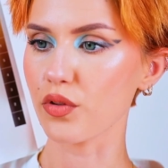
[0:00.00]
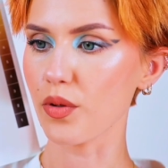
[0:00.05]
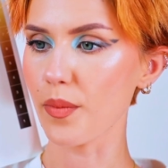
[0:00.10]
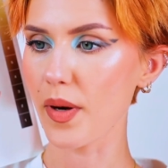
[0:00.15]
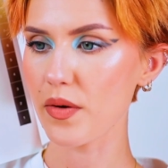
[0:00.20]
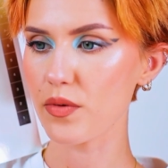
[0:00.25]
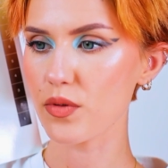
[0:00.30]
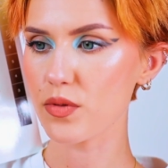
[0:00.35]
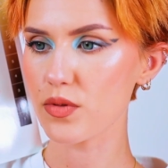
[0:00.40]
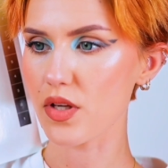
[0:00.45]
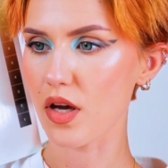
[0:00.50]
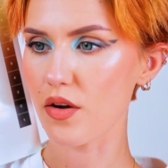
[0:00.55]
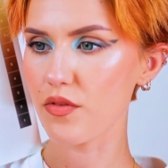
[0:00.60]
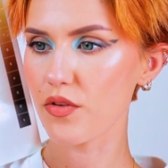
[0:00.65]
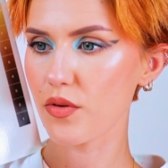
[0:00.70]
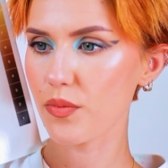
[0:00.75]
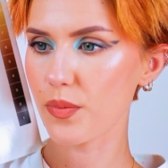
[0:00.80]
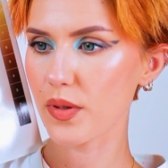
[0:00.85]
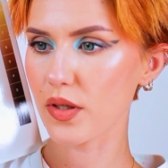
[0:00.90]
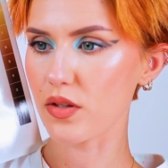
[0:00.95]
For my roots,
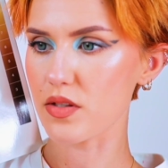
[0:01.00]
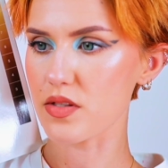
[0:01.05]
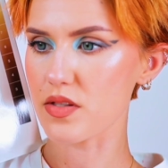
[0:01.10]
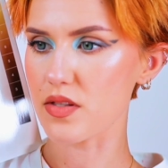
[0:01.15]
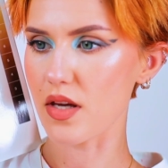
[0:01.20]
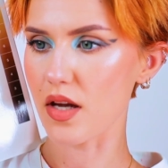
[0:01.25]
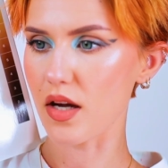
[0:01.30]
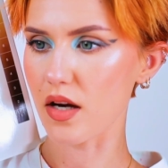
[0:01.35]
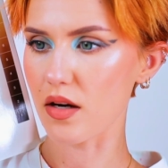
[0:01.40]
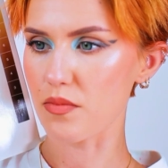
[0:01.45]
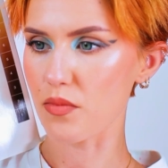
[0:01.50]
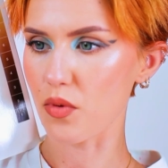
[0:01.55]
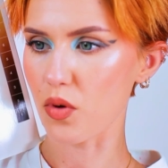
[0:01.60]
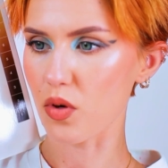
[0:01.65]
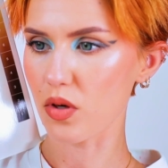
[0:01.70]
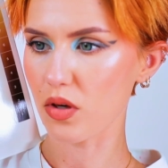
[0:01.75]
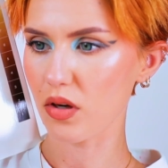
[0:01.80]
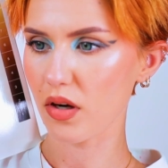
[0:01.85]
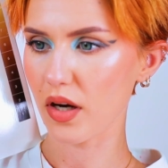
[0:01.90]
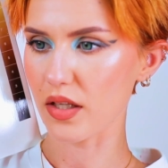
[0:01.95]
however, because they are
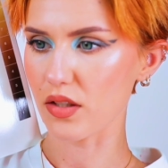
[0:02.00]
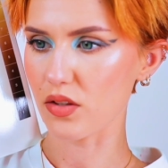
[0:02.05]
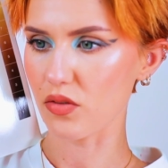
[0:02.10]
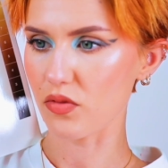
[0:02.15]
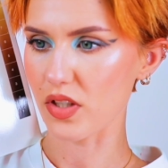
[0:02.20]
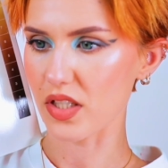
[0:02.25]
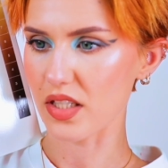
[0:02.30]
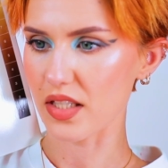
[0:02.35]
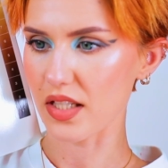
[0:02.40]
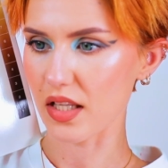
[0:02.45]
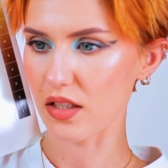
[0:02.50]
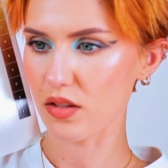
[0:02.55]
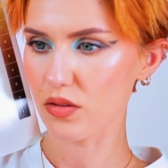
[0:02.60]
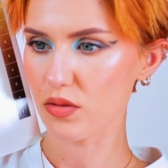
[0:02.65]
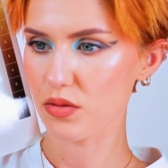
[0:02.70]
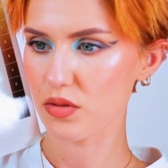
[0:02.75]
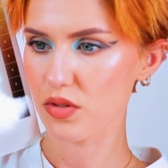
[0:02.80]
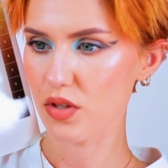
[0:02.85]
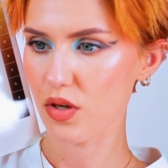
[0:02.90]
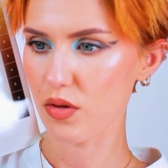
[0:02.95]
more kind of a yellow
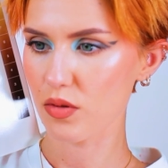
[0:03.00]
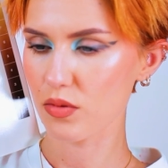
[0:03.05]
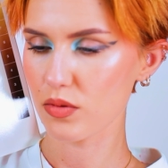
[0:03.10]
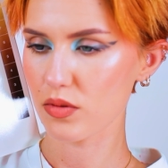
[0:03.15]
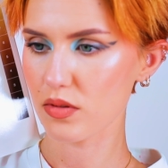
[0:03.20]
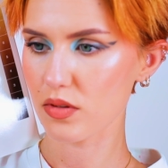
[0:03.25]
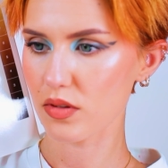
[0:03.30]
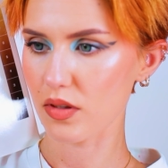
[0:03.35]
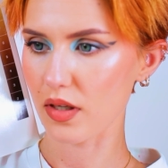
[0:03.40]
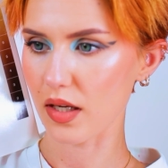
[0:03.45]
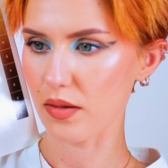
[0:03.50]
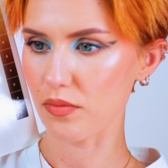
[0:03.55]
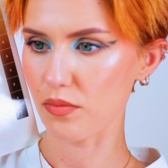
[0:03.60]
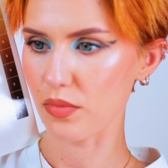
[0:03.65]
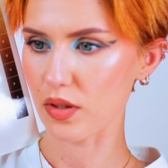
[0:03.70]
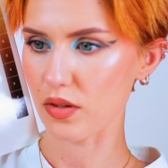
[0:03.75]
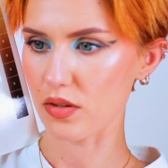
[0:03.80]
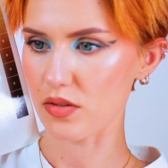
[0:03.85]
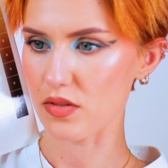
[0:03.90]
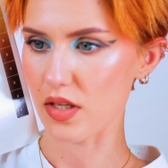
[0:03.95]
toned and
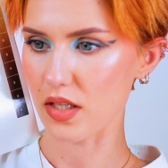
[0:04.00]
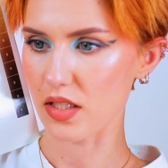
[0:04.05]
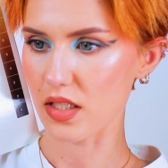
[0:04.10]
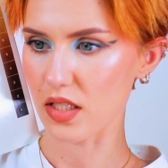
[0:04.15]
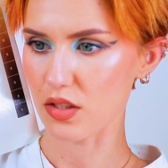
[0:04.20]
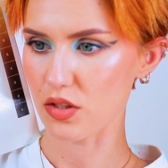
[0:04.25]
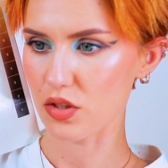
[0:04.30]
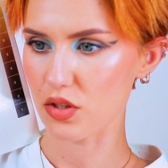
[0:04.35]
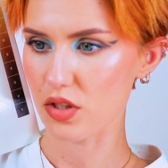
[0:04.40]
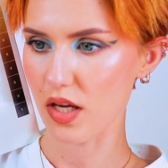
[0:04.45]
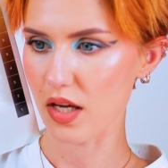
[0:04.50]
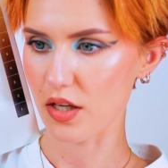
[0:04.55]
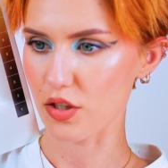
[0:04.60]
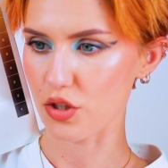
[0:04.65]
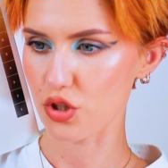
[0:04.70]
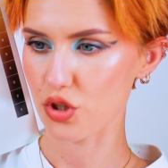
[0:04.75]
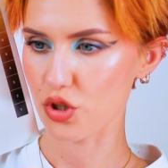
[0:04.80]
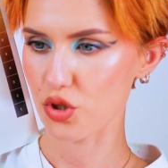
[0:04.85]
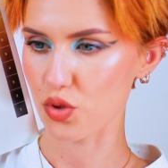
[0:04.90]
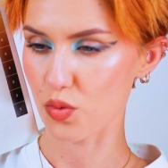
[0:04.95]
because I need a
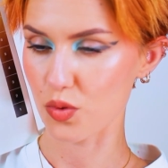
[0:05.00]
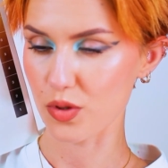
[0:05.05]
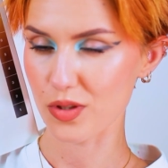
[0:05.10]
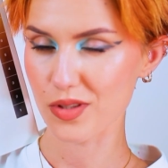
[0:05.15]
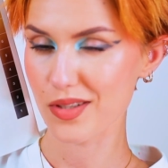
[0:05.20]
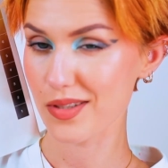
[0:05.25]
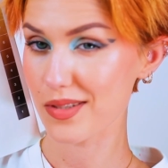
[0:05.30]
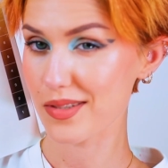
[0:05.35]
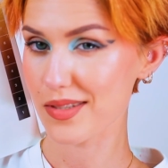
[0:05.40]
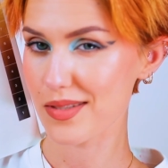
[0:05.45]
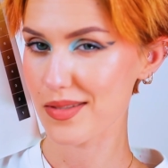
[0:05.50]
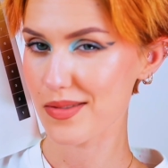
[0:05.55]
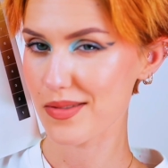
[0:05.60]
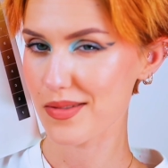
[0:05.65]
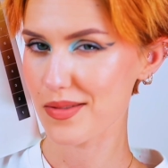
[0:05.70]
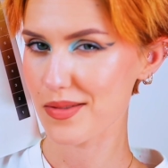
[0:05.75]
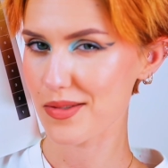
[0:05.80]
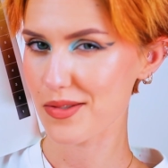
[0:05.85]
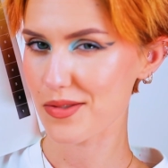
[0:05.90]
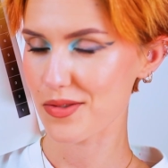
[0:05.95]
shorter
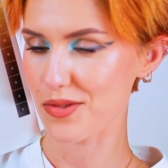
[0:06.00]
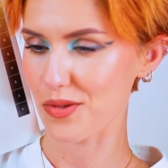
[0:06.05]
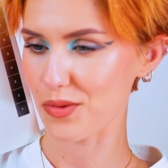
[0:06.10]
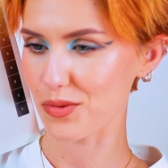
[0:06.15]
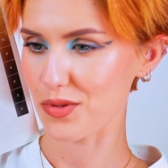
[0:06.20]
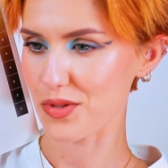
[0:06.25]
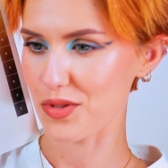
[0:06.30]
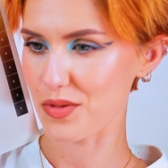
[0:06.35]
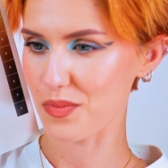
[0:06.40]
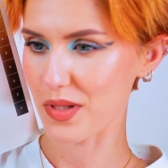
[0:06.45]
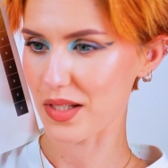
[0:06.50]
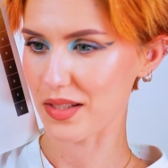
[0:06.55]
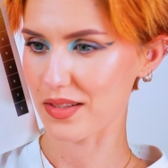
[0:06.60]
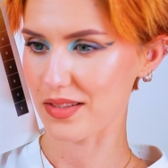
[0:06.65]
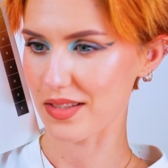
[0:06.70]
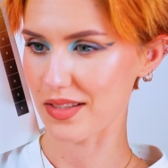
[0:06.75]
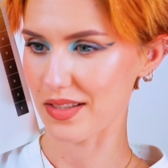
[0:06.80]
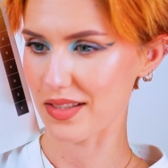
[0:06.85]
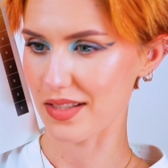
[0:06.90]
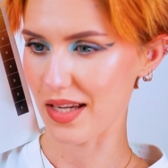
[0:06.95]
distance, so to speak,
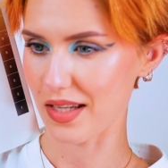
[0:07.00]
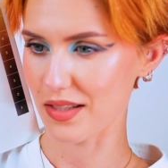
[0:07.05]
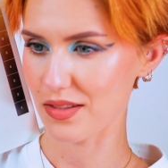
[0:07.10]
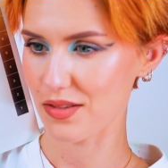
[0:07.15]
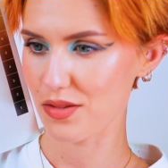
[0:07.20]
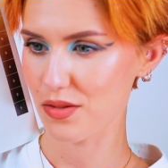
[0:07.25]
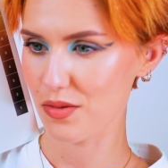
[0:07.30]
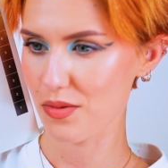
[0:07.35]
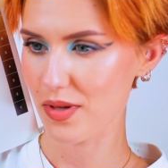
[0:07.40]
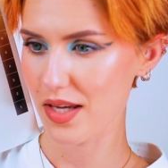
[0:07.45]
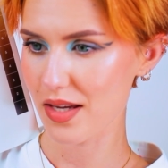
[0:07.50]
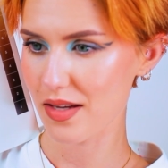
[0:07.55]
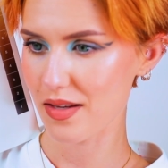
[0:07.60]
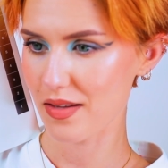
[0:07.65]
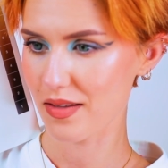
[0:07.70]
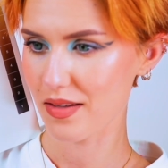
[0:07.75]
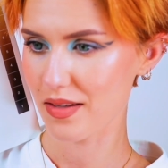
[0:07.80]
to get to it,